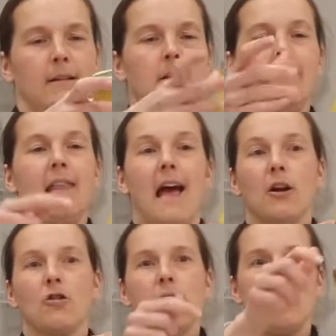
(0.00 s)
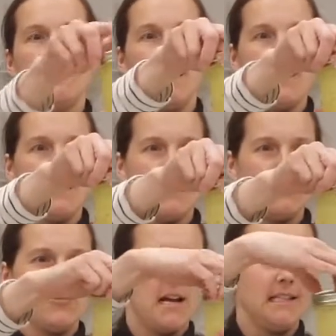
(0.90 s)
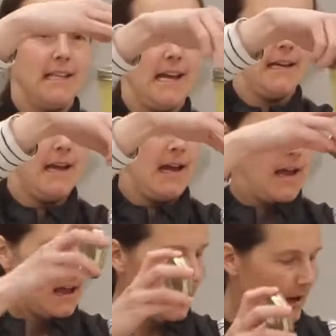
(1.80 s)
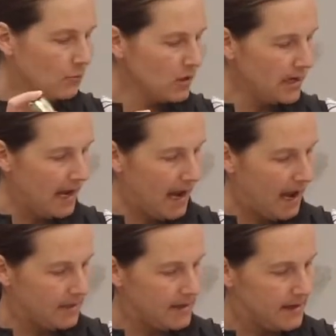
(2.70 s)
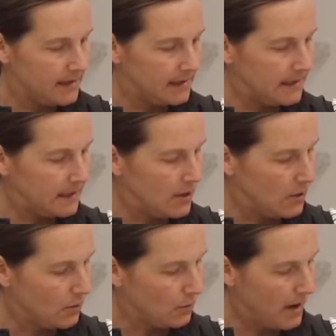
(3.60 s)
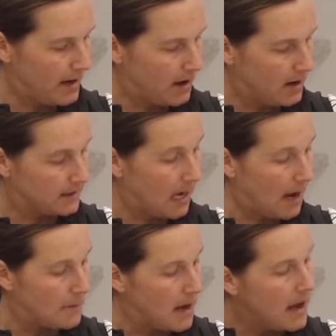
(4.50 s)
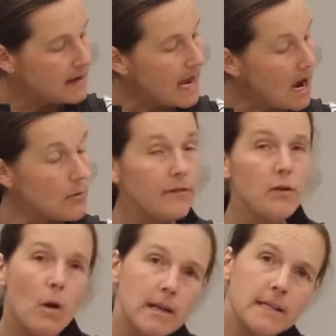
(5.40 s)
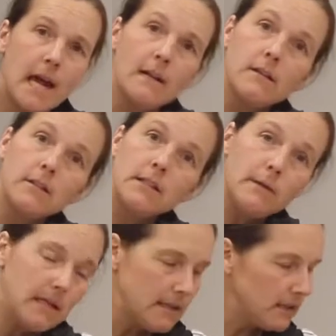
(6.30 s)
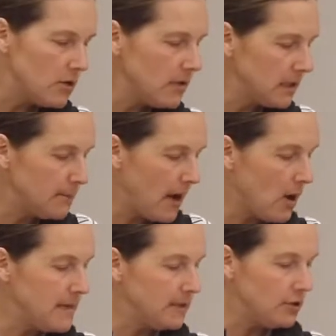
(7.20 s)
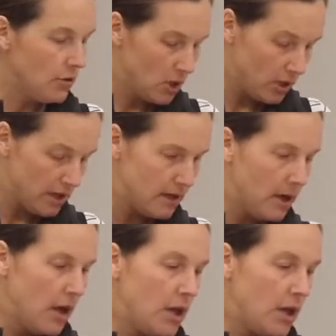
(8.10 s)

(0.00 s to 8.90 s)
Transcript: Look at that creamy dressing. And we're gonna add this right on top. Now, if you wanted to add a little sweetness to this, by all means you could.